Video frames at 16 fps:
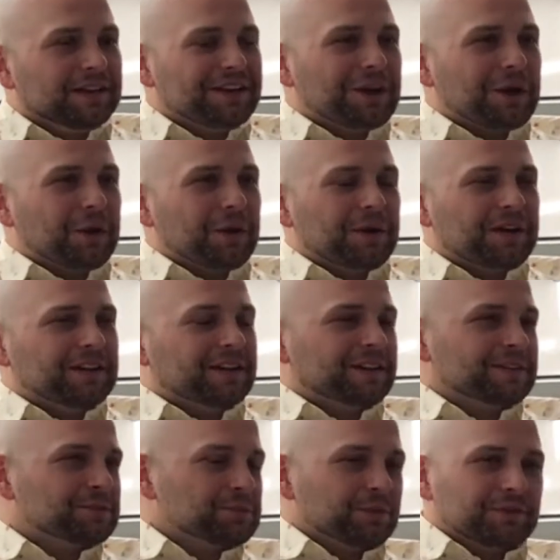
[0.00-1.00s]
Now,
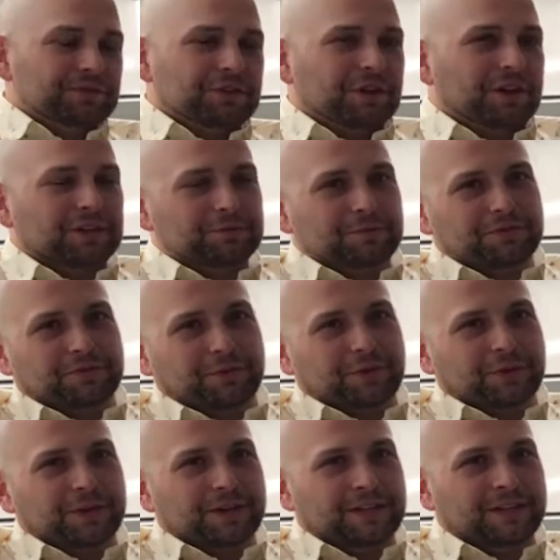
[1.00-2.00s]
as we've talked
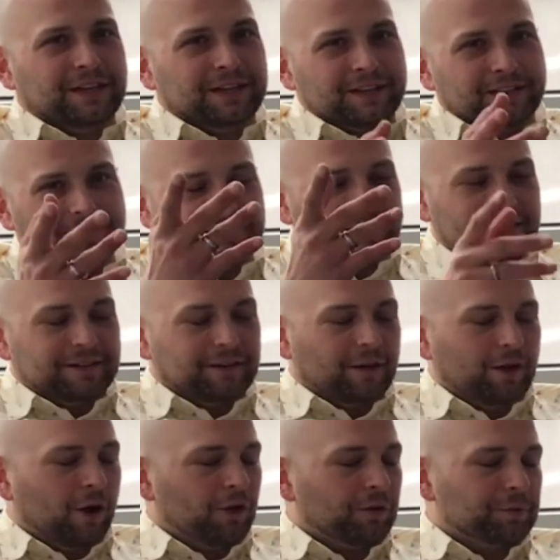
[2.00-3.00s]
before and uh, in
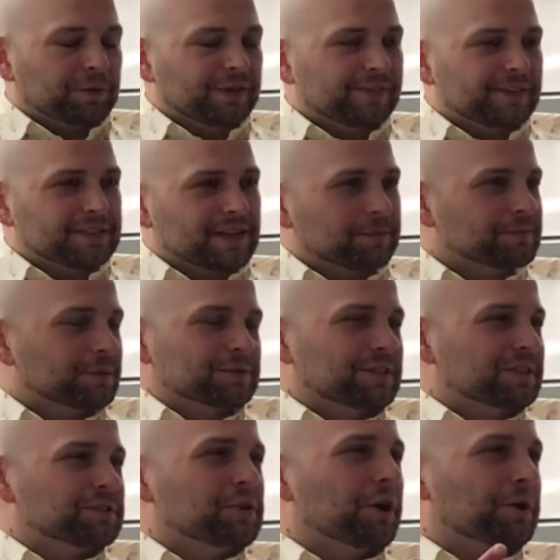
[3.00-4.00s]
all the previous
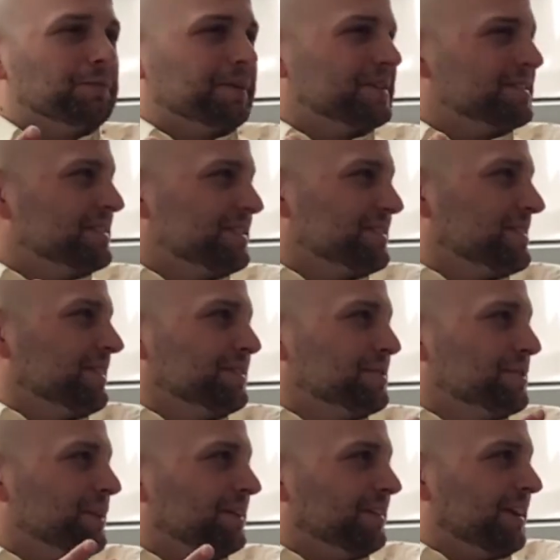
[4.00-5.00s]
episodes, it's not a business.
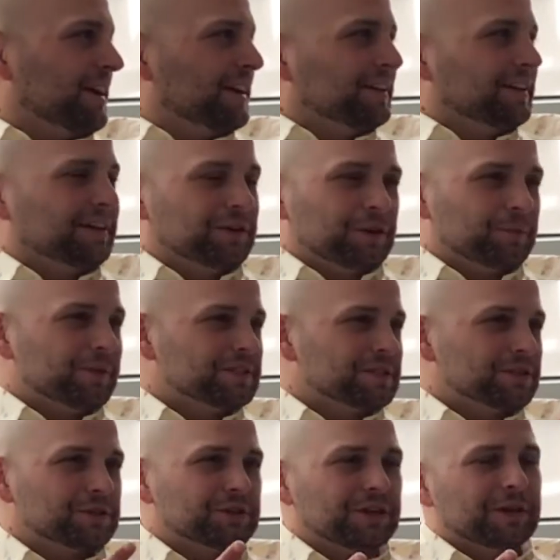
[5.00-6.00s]
It's not to highlight your
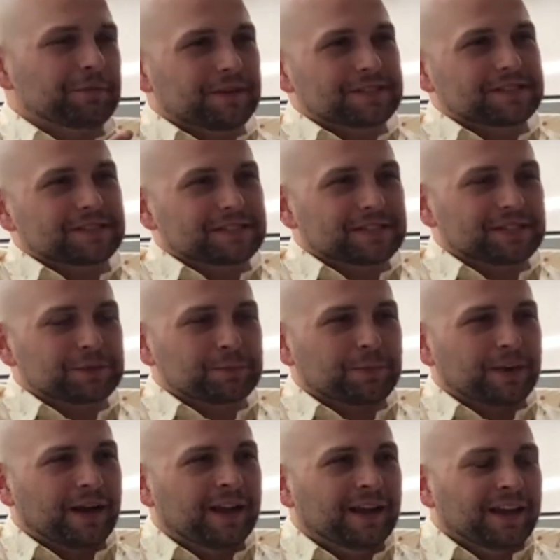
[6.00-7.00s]
business or any businesses,
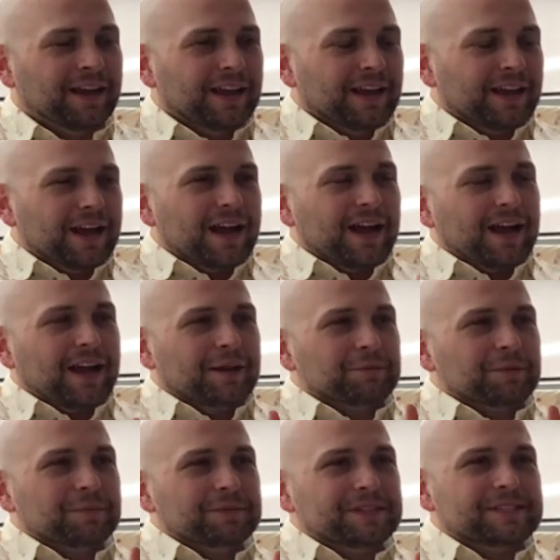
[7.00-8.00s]
but I,
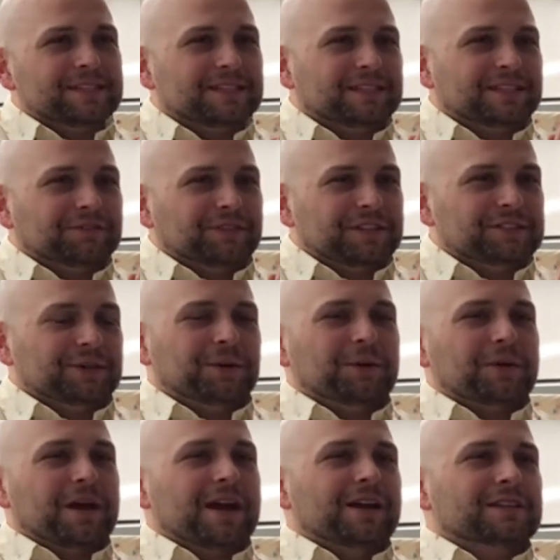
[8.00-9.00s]
am remiss to, if I
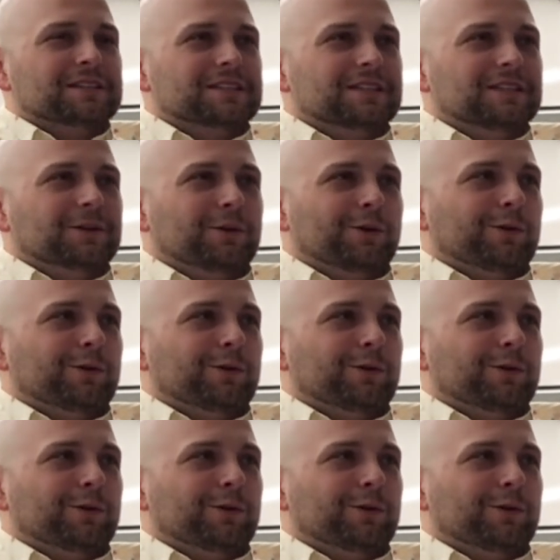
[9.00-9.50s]
don't ask.